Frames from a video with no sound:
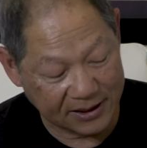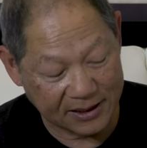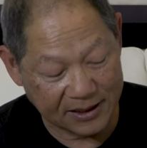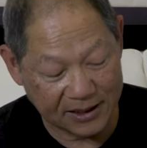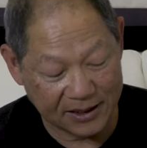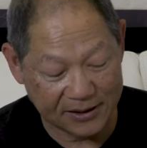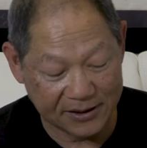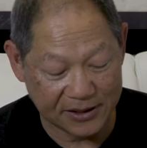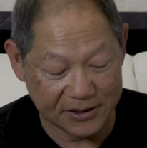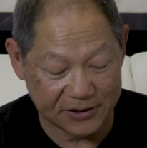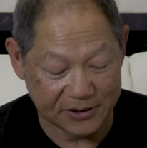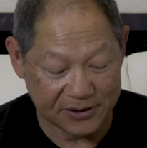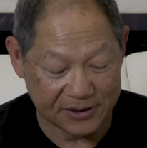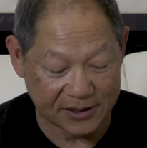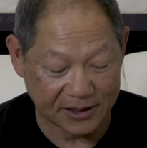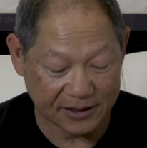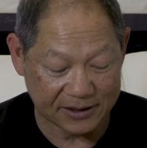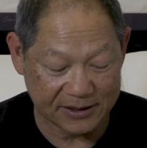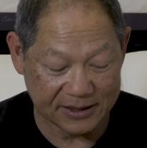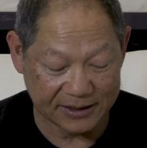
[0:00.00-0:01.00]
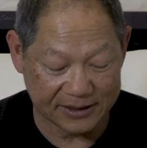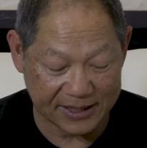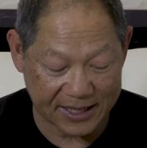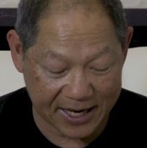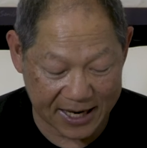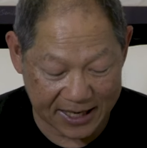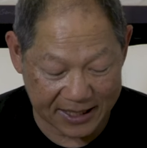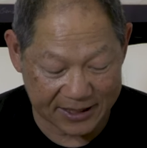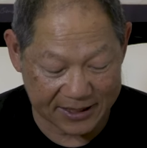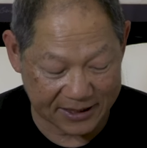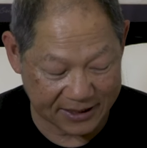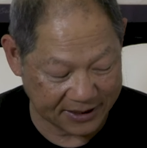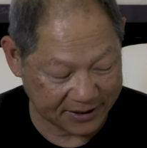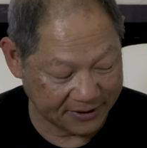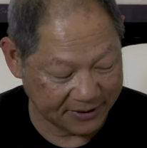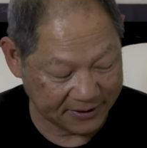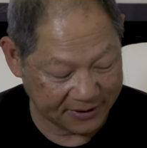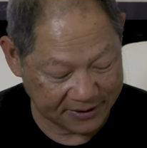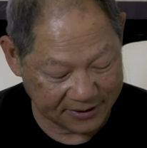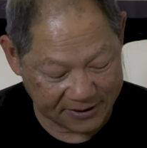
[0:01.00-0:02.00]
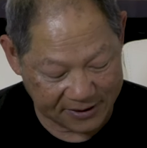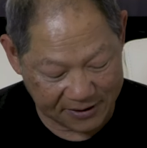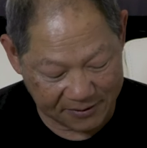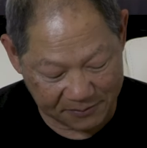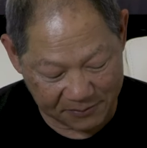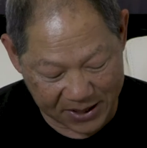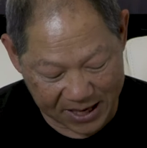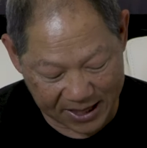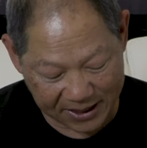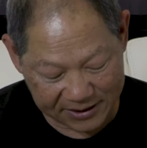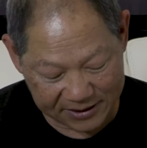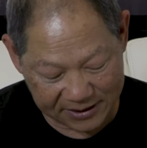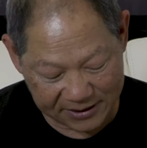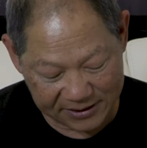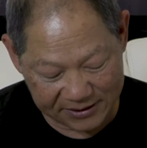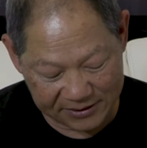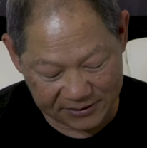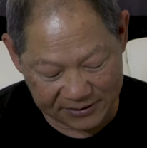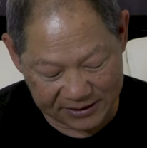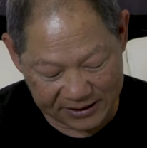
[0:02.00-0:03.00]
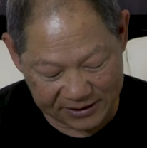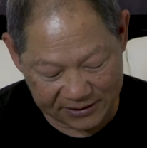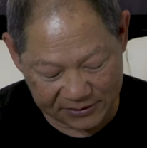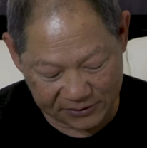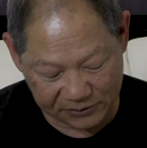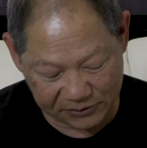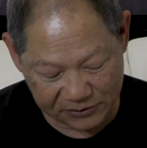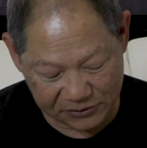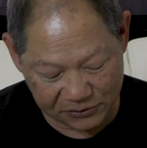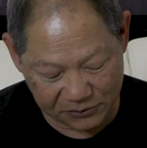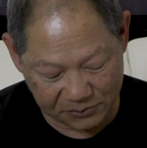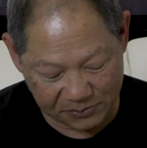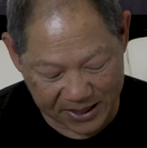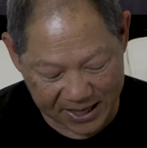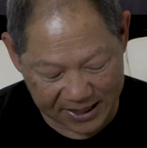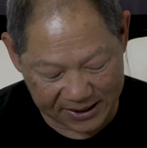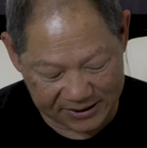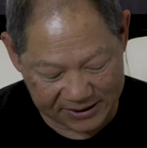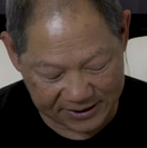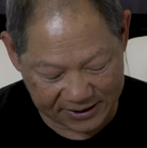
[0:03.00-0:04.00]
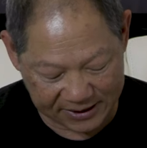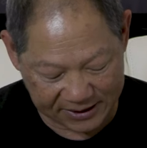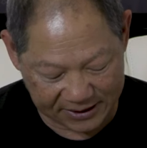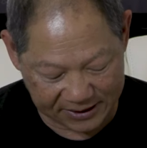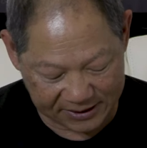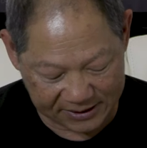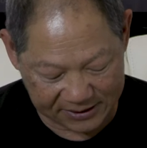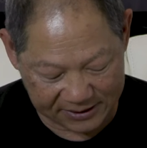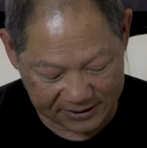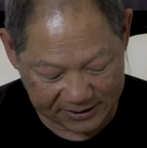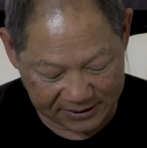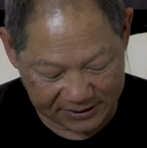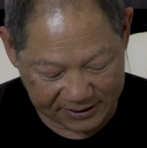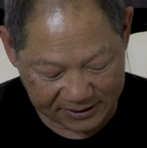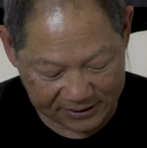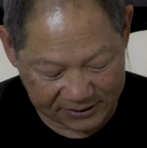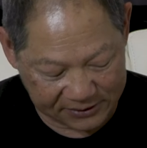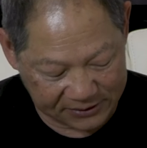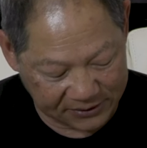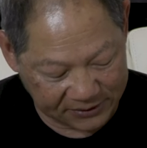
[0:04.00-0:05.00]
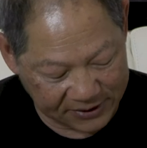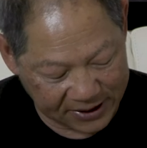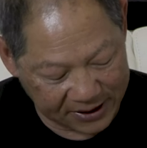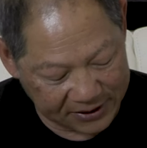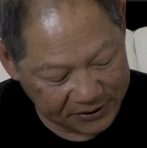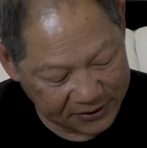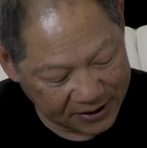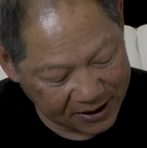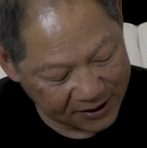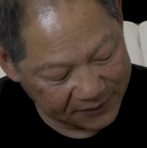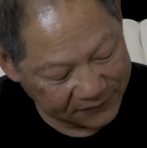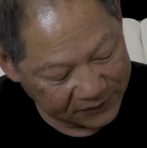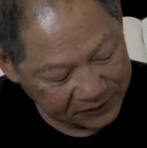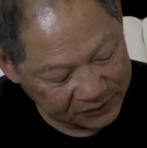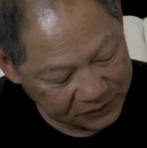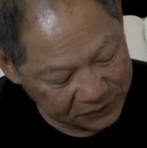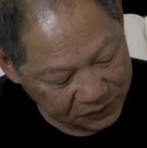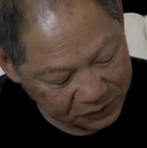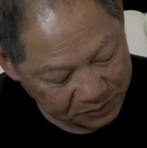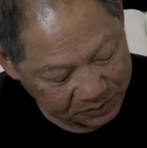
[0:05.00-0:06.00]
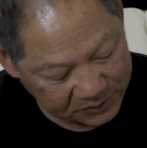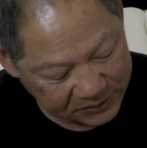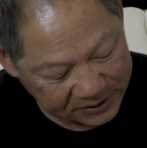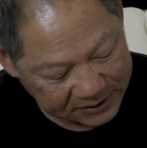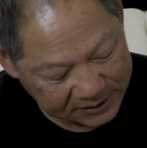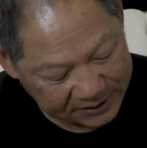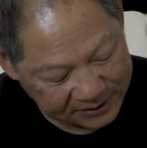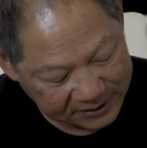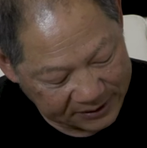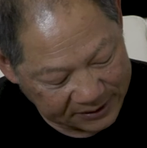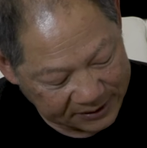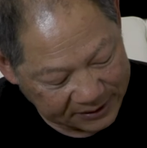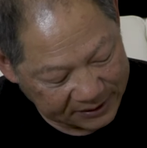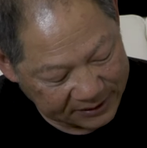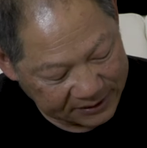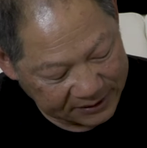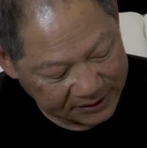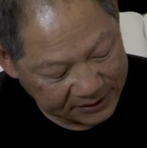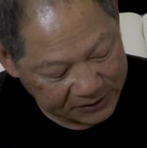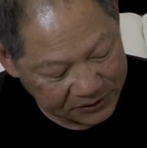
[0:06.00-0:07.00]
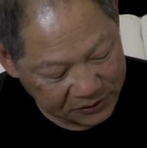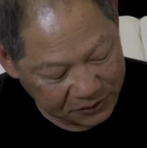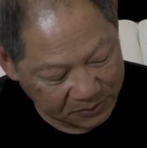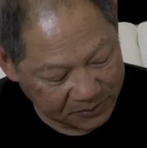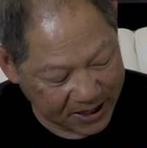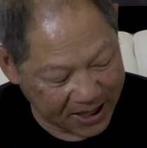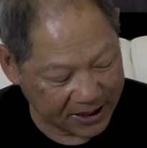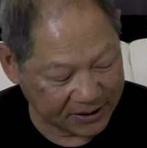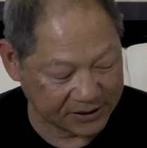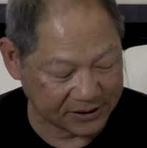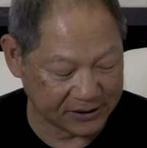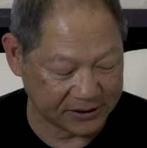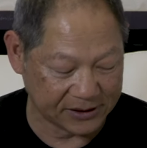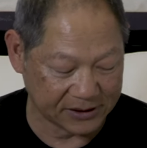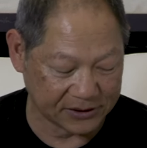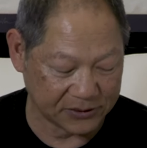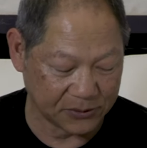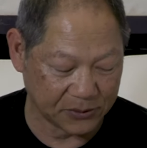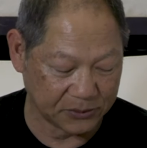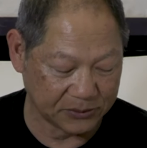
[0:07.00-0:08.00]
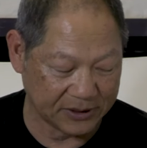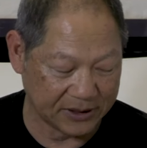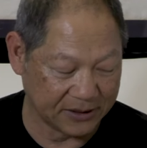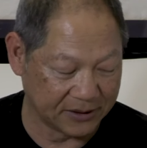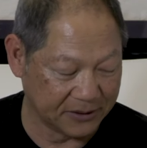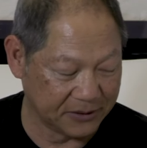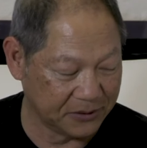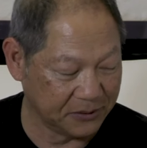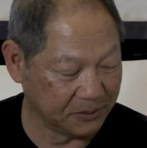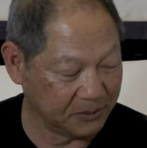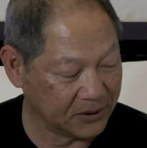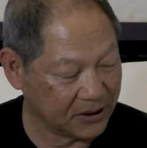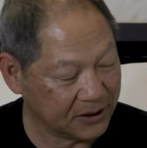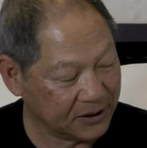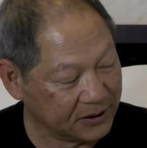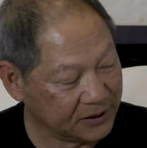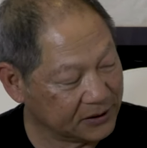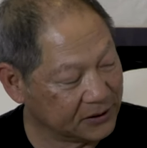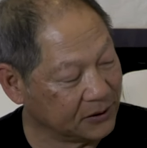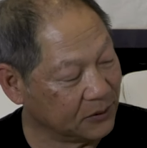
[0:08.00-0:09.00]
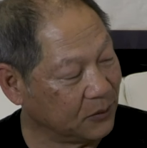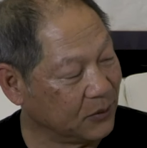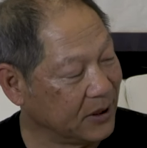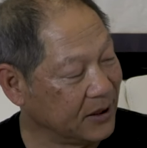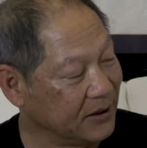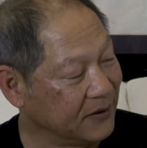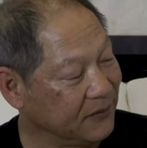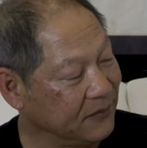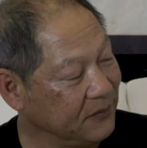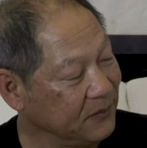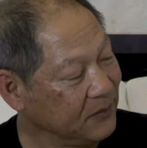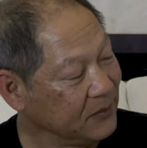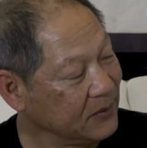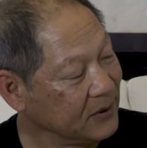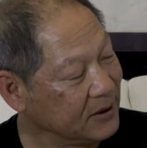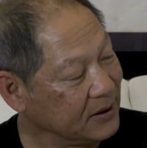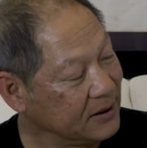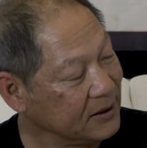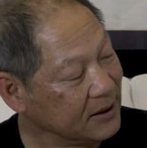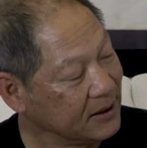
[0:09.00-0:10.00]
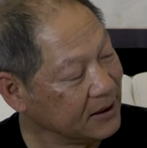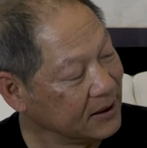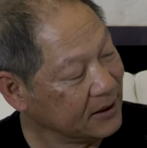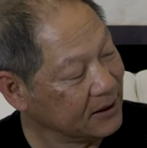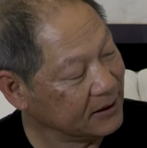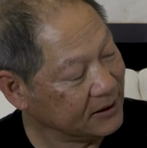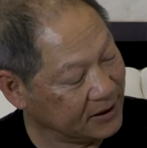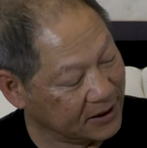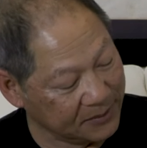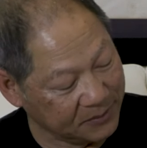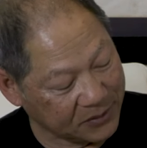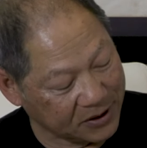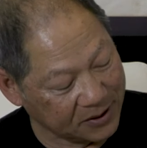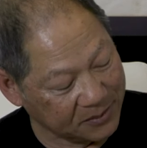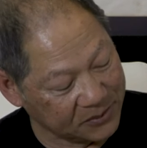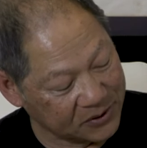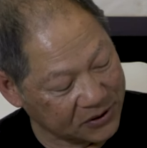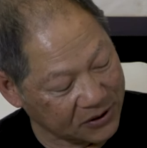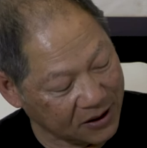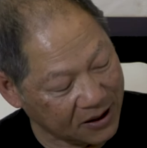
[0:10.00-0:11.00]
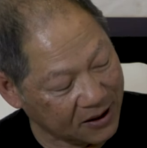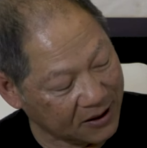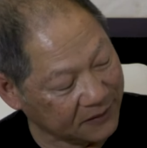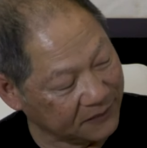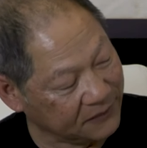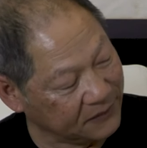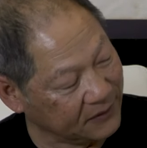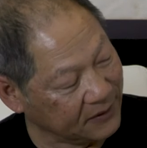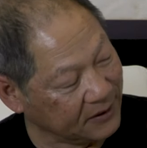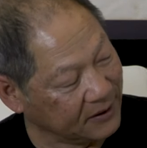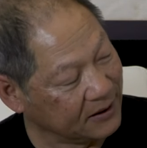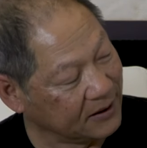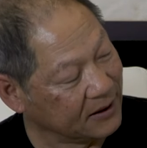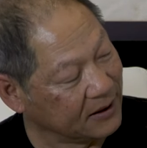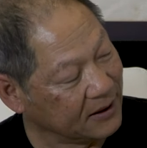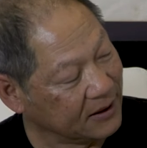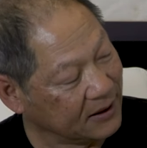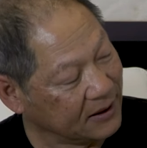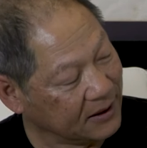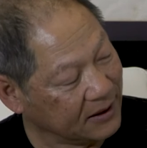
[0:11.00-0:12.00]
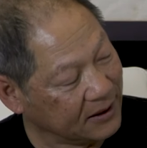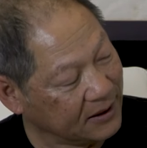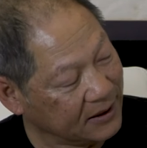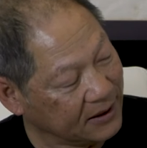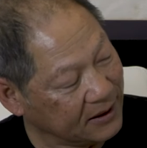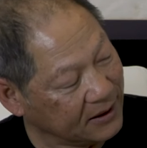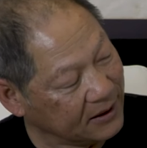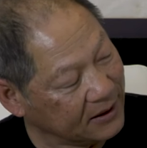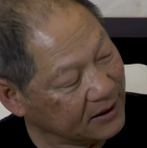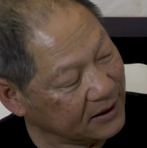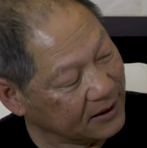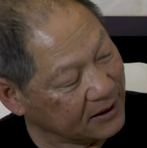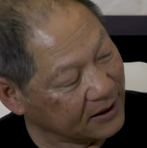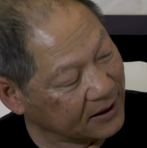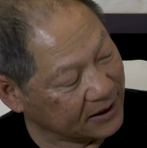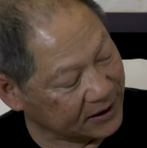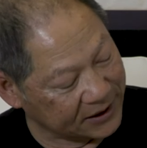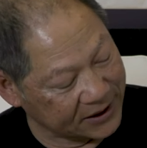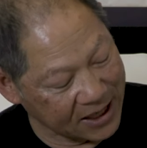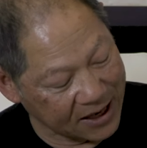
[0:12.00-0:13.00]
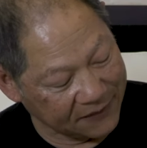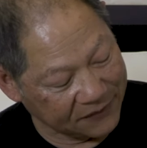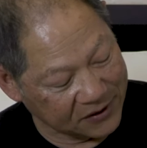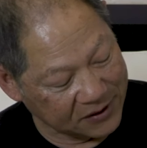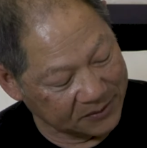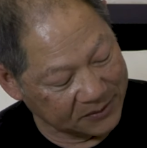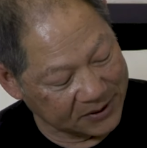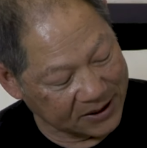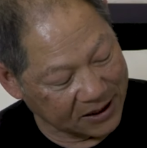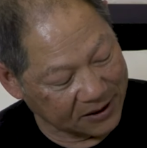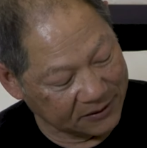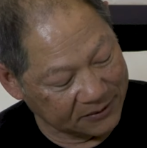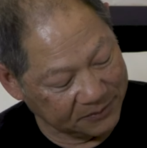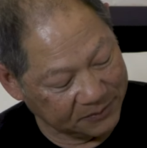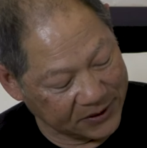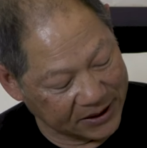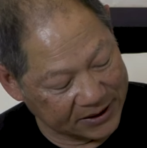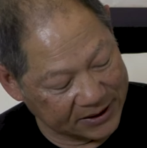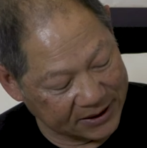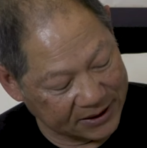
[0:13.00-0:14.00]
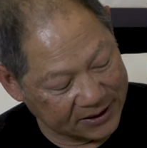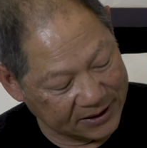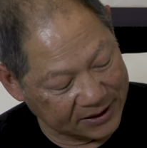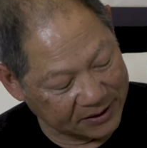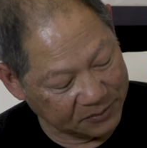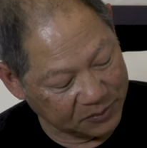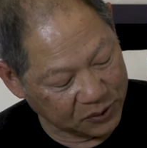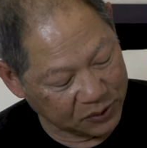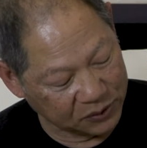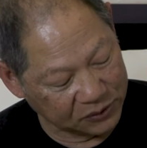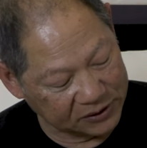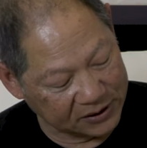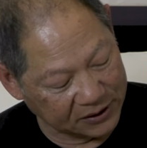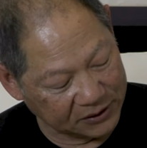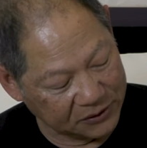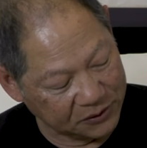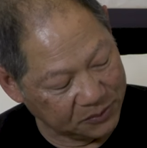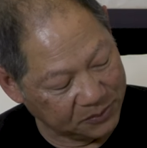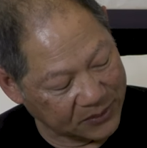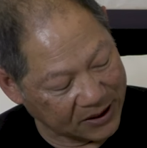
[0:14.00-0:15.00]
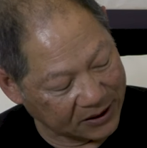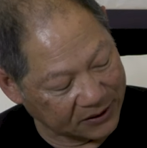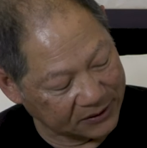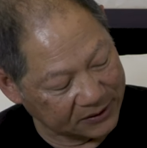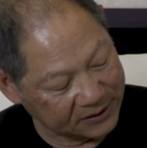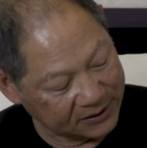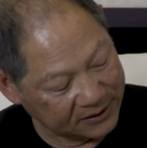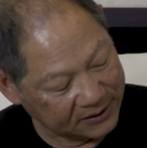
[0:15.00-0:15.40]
and then you tuck the tag in back underneath those 2 bands again, so that you have a loop. The 2 bands is just holding a loop. So when the tip comes off and the shaft comes out, basically it pulls the loop out.